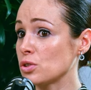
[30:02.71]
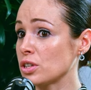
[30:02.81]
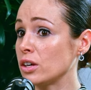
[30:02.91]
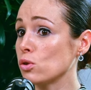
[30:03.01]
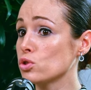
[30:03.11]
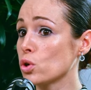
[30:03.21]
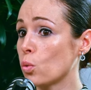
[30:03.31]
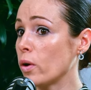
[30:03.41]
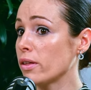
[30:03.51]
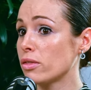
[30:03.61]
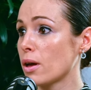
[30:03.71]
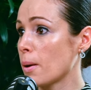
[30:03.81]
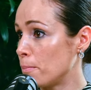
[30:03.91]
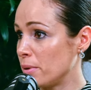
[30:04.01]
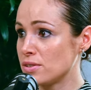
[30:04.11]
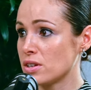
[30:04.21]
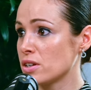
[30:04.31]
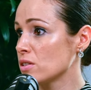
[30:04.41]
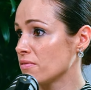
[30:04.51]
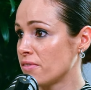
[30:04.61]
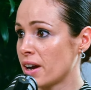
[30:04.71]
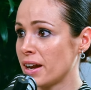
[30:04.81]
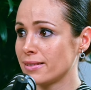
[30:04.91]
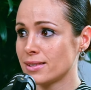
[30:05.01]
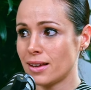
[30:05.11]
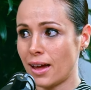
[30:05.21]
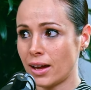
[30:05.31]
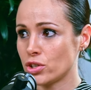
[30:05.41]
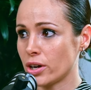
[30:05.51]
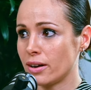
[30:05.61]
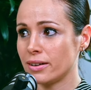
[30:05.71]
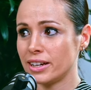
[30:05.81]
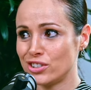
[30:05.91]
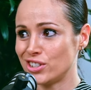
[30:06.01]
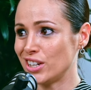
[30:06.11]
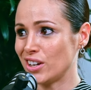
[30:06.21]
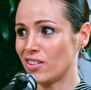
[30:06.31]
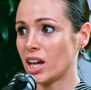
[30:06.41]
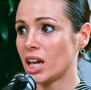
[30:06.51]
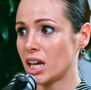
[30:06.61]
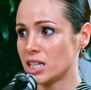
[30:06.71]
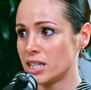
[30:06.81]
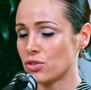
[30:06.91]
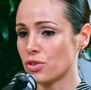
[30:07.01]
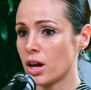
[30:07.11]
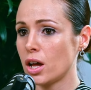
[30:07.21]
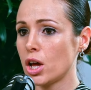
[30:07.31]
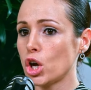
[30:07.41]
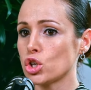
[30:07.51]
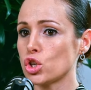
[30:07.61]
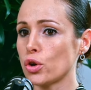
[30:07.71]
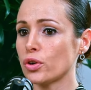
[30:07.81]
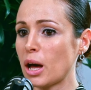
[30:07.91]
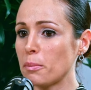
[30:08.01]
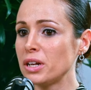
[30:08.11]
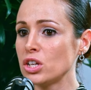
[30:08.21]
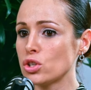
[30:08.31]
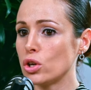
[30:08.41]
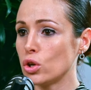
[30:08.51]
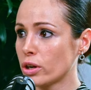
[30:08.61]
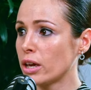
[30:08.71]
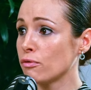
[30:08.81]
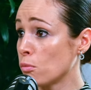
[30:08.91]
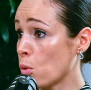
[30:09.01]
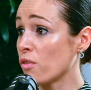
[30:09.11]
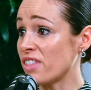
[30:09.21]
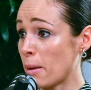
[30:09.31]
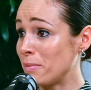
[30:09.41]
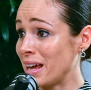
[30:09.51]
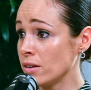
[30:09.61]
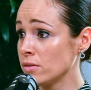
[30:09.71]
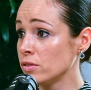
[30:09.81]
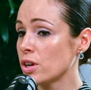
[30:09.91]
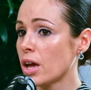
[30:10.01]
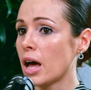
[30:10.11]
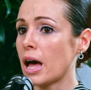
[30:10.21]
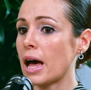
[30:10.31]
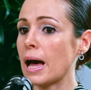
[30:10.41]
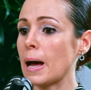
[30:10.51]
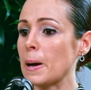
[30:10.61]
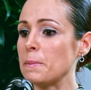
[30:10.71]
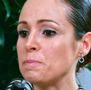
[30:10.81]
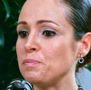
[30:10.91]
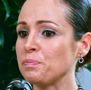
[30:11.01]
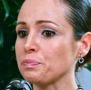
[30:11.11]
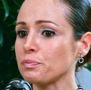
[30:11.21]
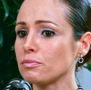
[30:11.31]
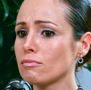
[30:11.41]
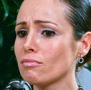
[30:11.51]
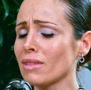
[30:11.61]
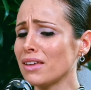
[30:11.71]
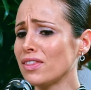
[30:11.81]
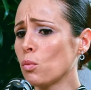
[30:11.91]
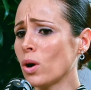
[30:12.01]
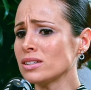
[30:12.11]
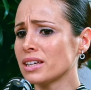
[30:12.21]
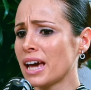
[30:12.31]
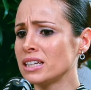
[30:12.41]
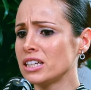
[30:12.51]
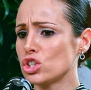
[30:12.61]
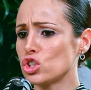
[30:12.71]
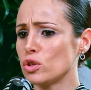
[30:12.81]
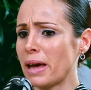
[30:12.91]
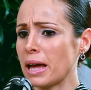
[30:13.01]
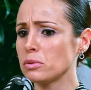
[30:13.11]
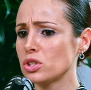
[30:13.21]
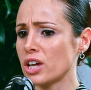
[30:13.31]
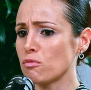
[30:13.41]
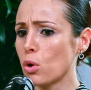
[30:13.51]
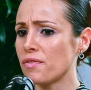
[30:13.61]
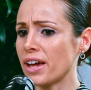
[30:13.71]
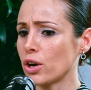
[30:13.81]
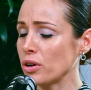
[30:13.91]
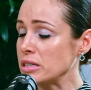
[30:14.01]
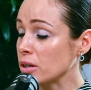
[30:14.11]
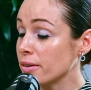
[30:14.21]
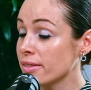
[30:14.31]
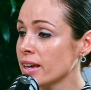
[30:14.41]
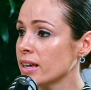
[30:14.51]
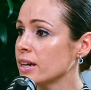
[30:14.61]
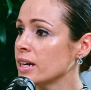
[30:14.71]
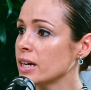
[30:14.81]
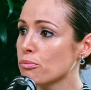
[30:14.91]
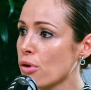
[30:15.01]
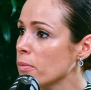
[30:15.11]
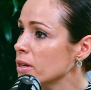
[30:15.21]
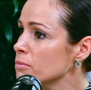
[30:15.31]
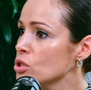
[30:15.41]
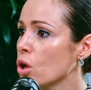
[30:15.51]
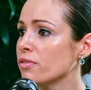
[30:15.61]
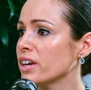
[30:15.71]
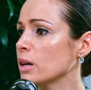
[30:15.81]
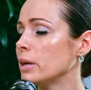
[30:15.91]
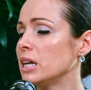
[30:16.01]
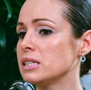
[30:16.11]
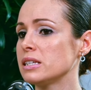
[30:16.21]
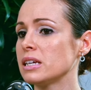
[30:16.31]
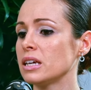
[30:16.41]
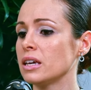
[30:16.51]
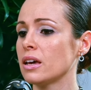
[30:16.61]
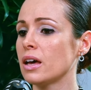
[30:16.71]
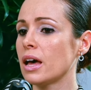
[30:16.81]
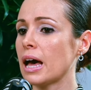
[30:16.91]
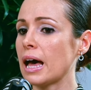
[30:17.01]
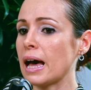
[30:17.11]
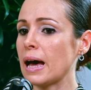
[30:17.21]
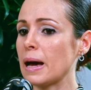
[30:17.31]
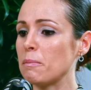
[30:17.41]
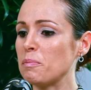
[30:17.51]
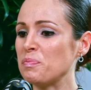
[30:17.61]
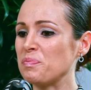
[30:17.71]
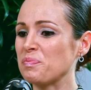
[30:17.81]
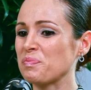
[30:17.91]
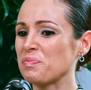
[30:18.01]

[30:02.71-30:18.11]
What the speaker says: skills with business, finance, HR, engineering, etc. So companies are looking for more of that blend. They want candidates to be able to have more of that critical thinking, problem-solving ability, and